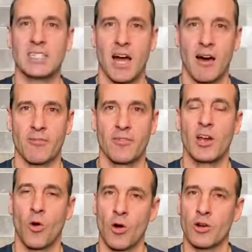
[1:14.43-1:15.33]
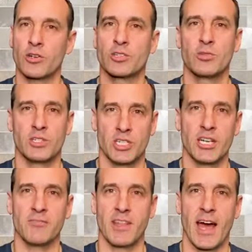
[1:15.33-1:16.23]
tough in order to
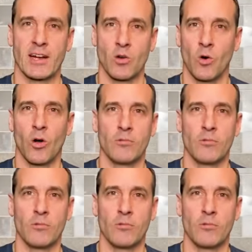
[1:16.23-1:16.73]
achieve that goal.